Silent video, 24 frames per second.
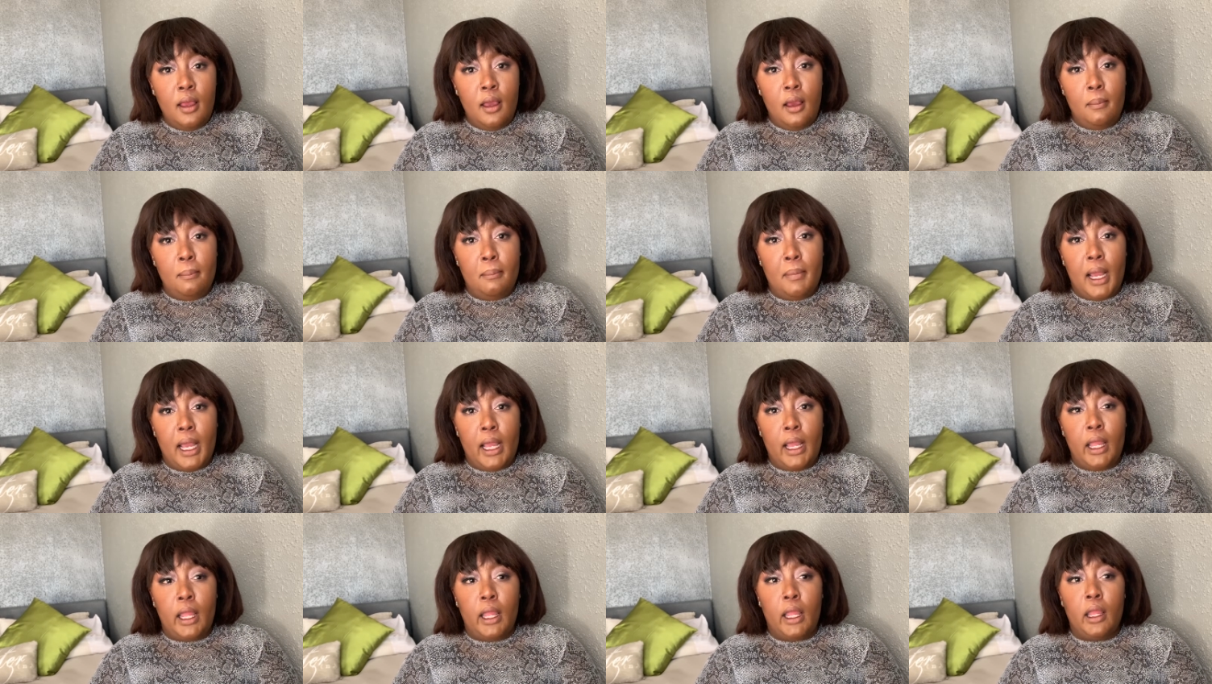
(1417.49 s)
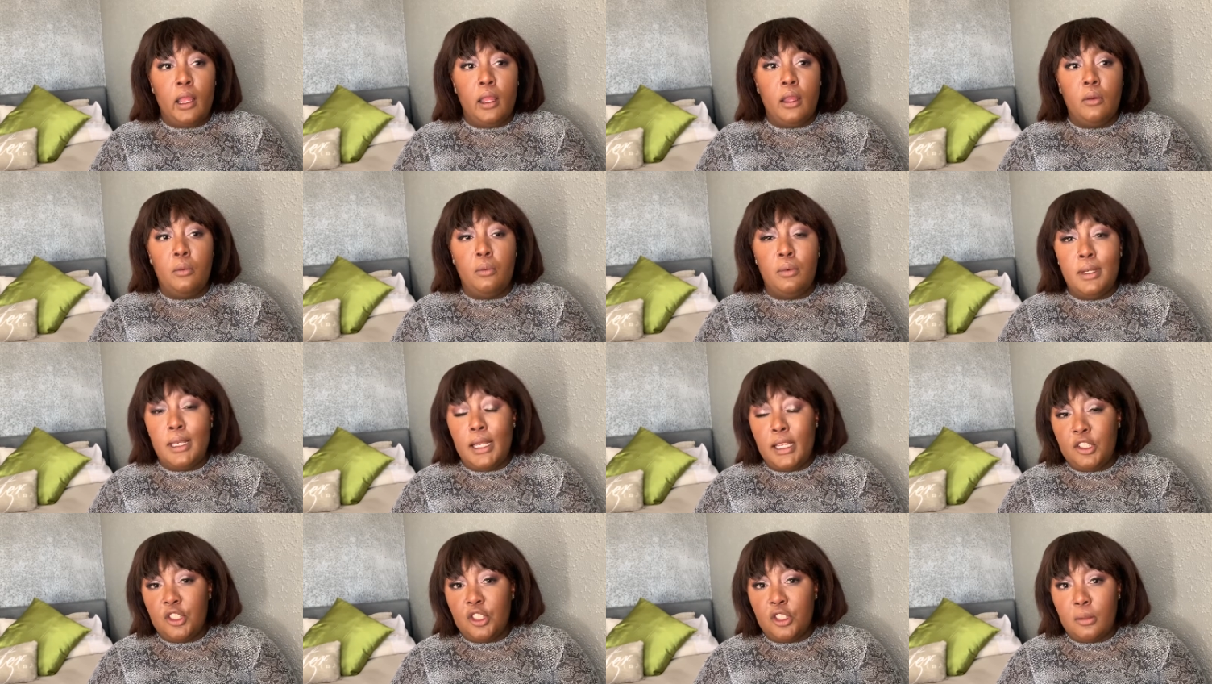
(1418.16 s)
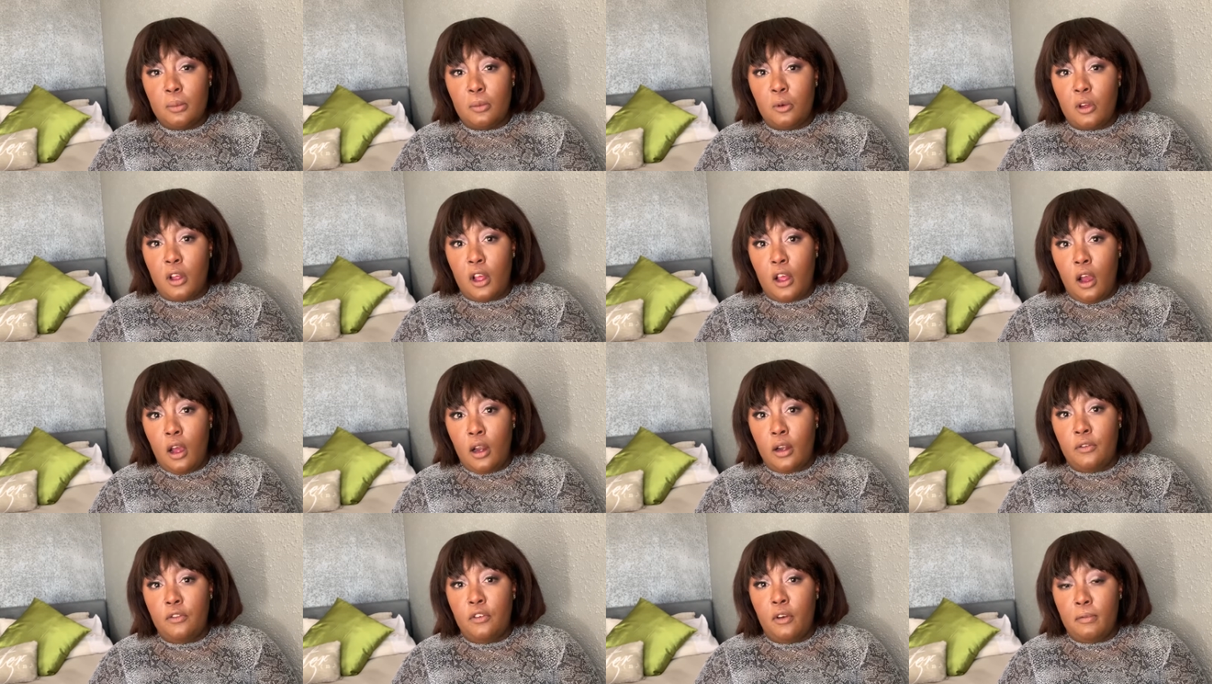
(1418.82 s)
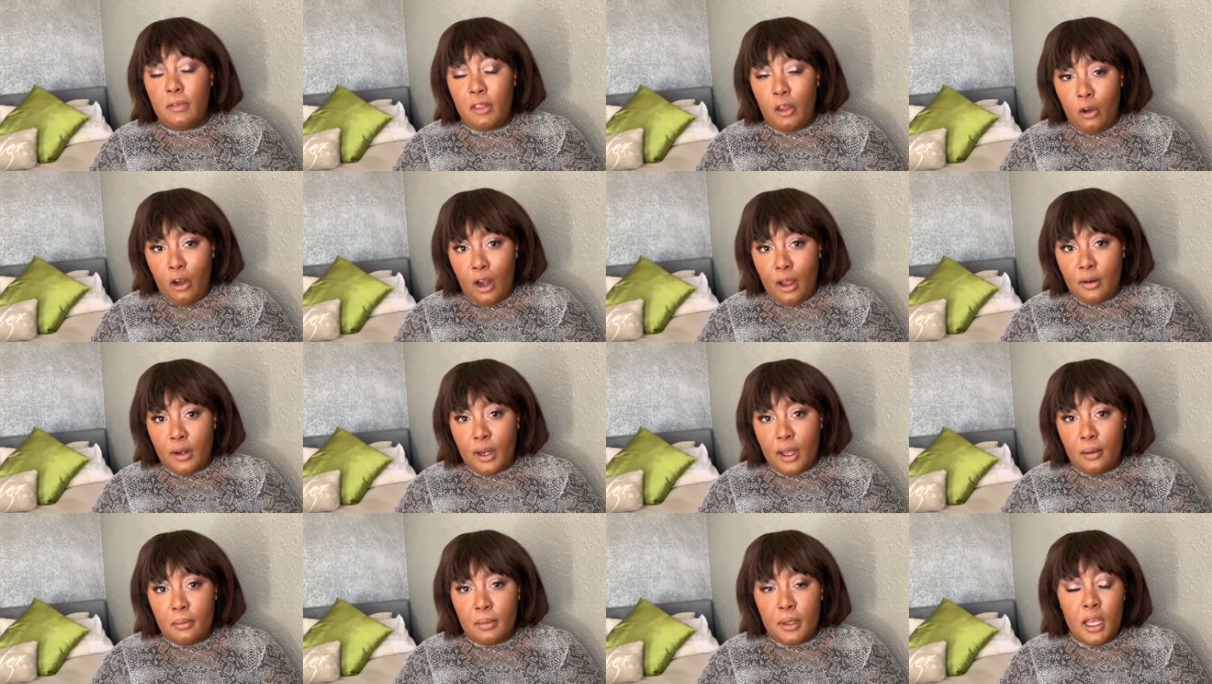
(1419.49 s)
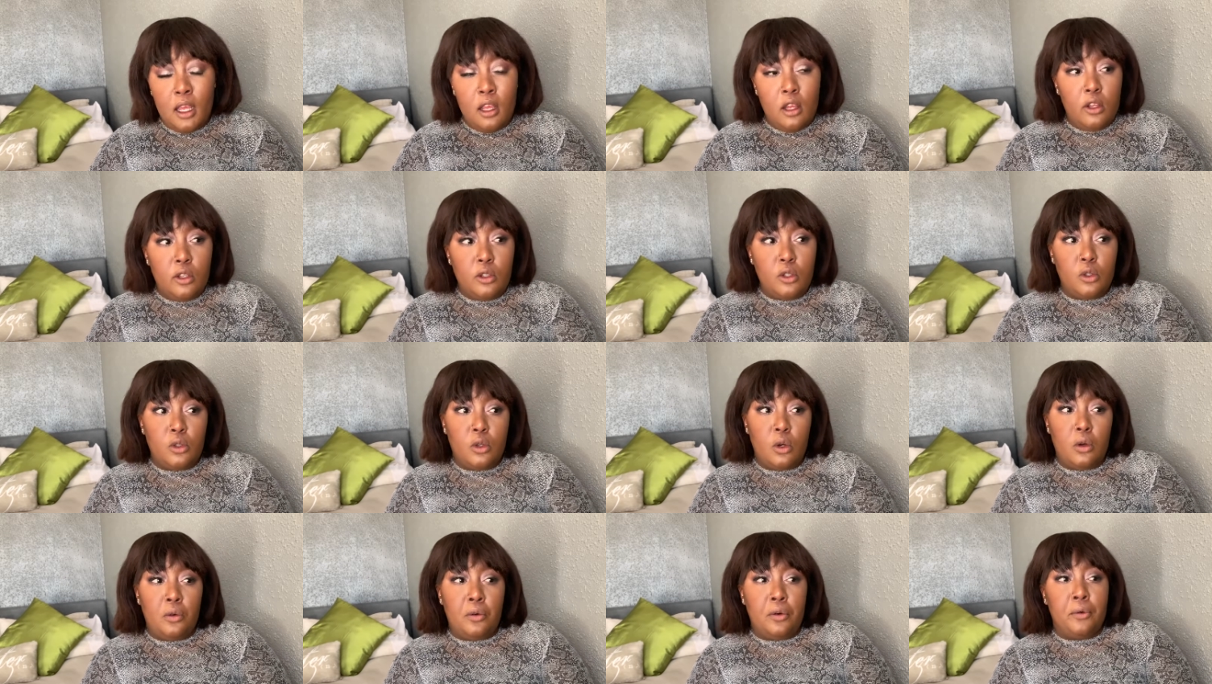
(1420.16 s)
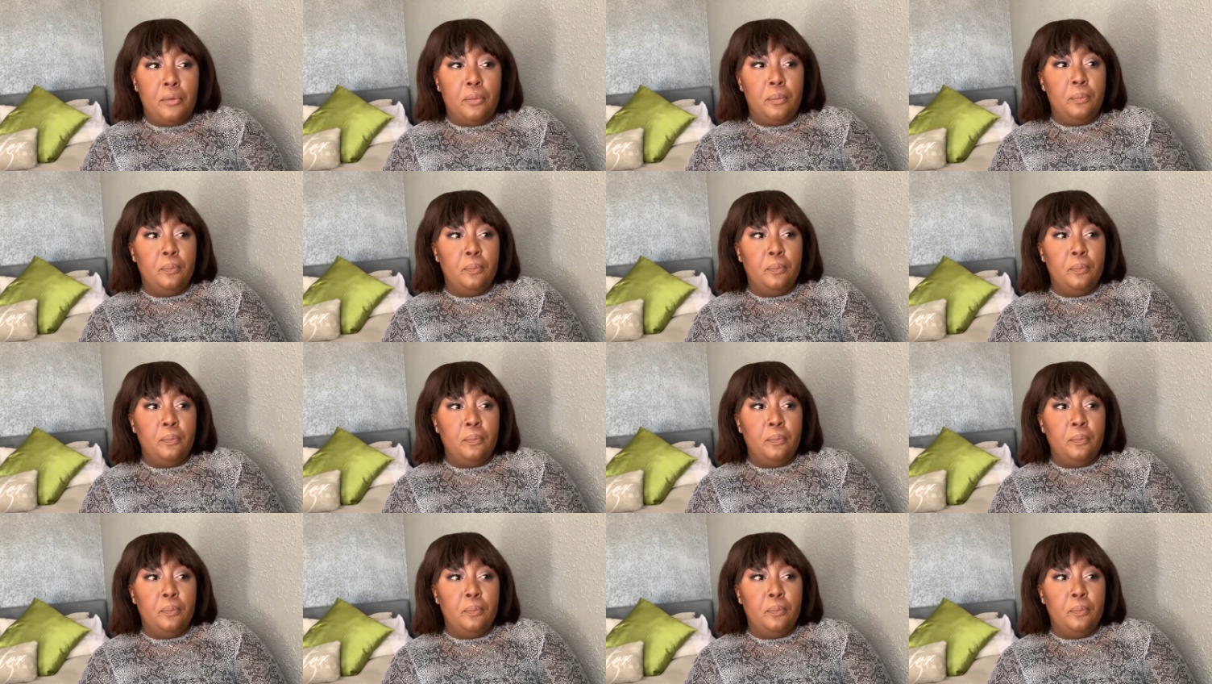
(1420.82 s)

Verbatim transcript: my relationship with god from the ground up so